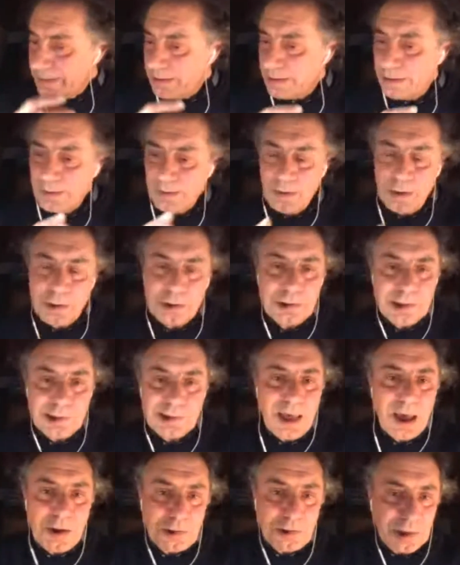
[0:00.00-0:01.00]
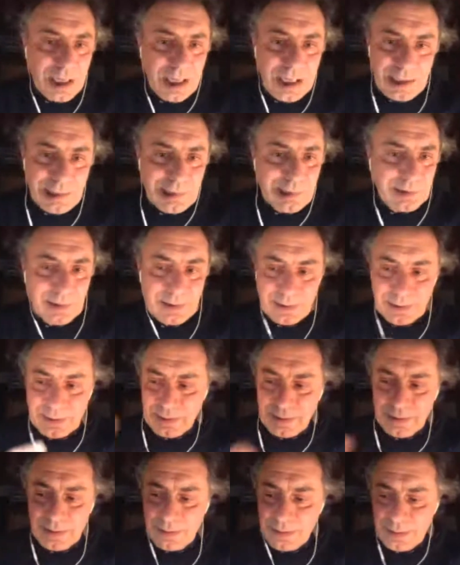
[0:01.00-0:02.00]
all the Southeast,
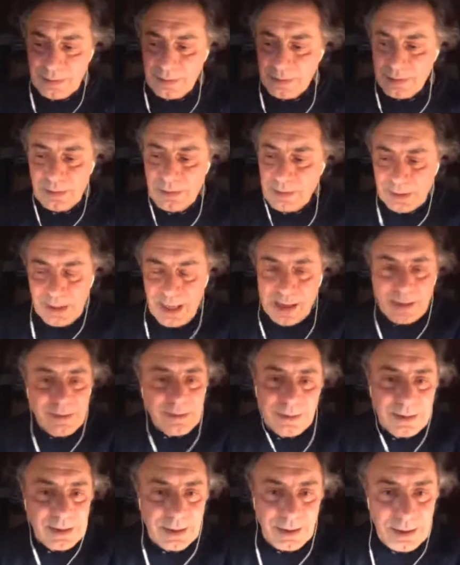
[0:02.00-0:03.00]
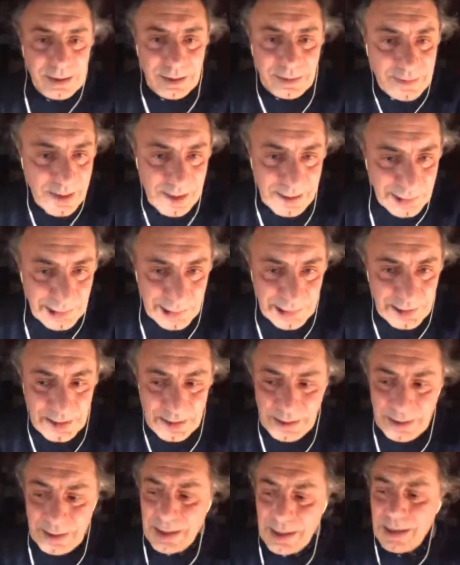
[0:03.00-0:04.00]
and Kentucky,
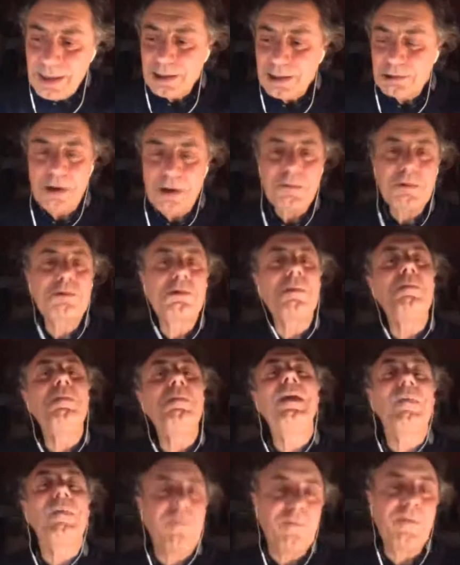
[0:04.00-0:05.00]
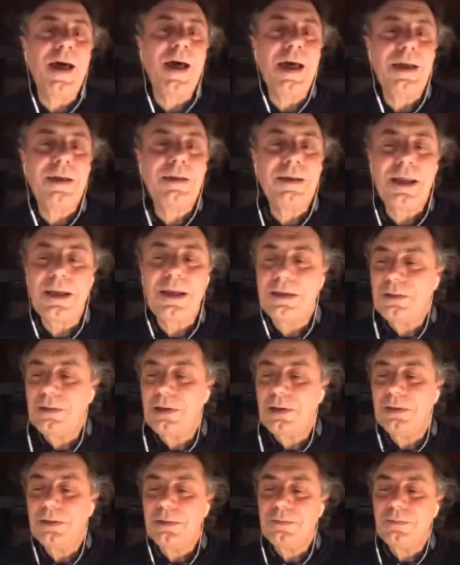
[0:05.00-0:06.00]
Tennessee. So I was a big fan, and
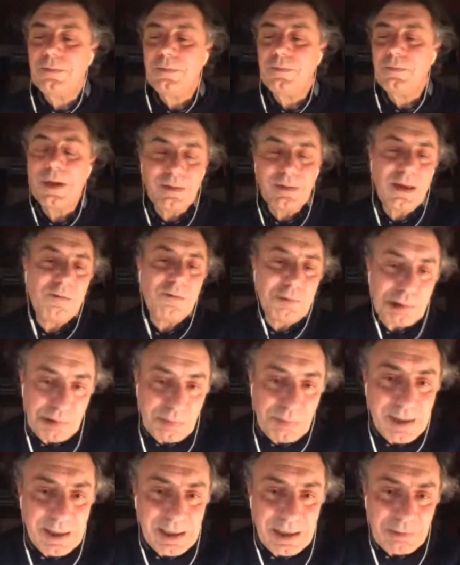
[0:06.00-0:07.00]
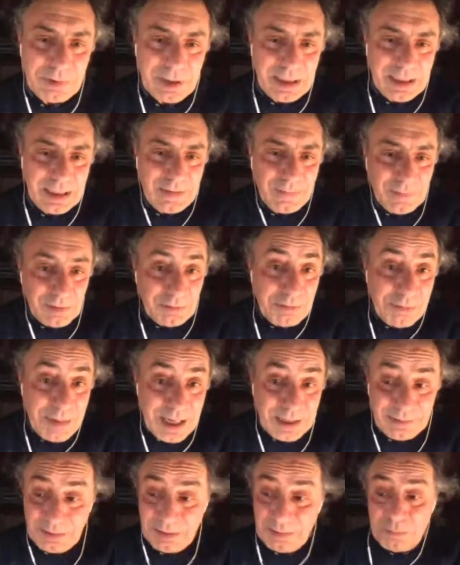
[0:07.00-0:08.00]
one day with Bill, we even
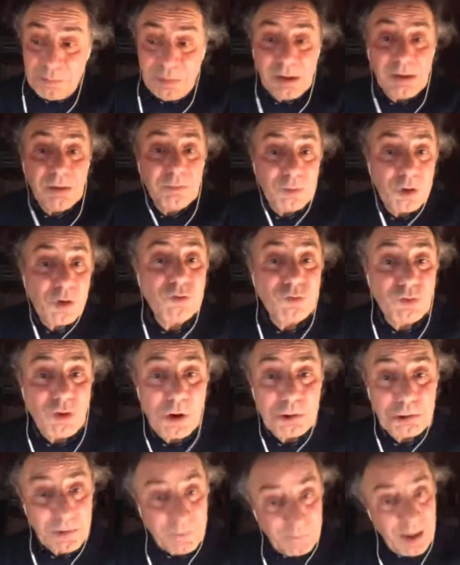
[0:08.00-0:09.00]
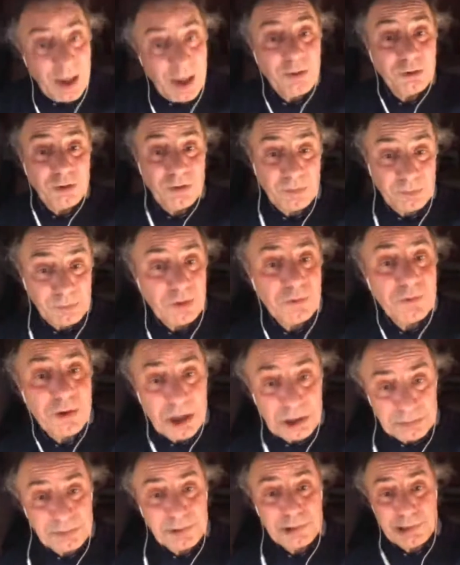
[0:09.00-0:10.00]
met Bill Monroe, the founder of bluegrass
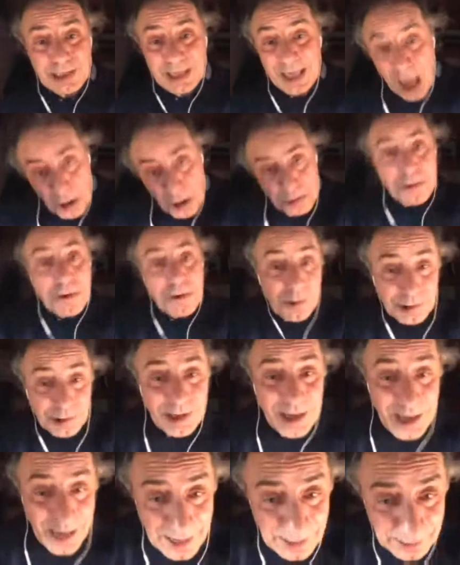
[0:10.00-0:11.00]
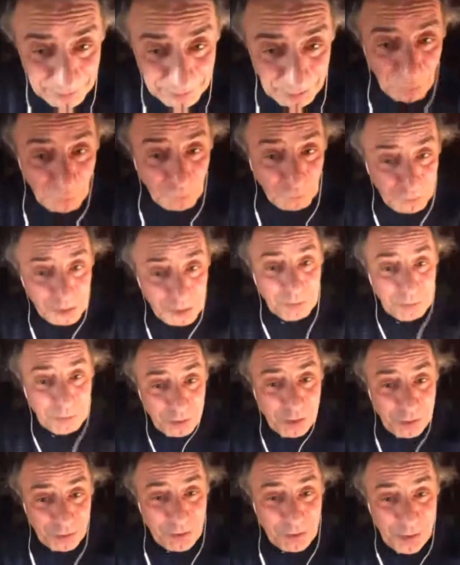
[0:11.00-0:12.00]
music. I shook the hand of Bill
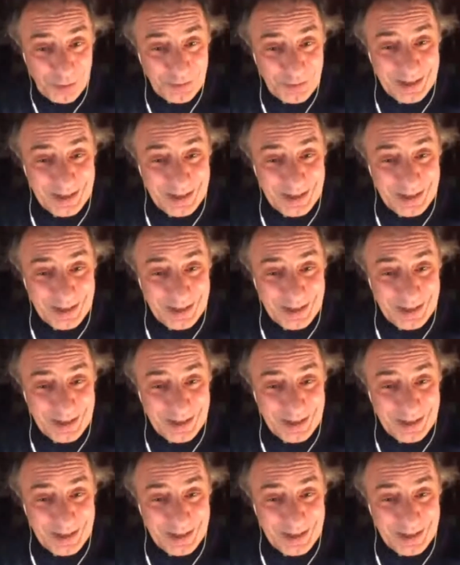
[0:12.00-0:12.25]
Monroe,